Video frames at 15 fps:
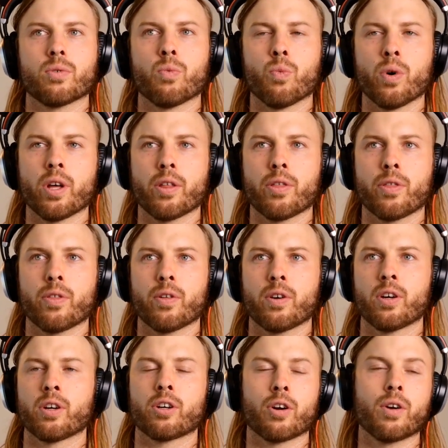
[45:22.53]
with
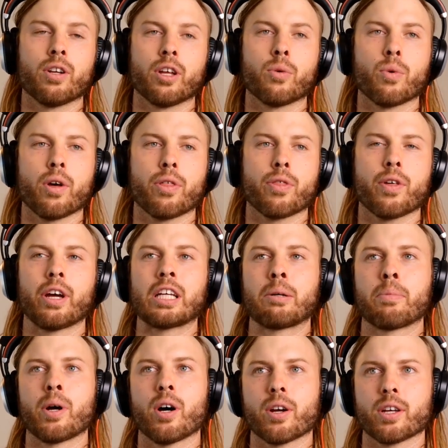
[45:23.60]
concurrently with
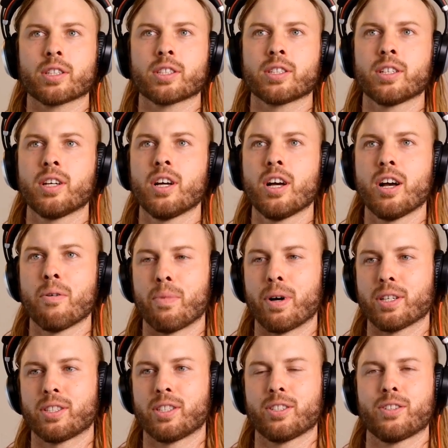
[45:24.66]
antibiotics. My
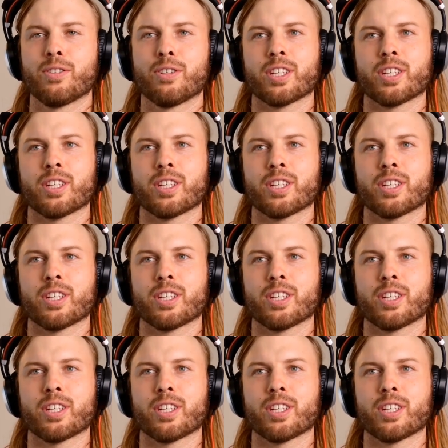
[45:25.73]
sister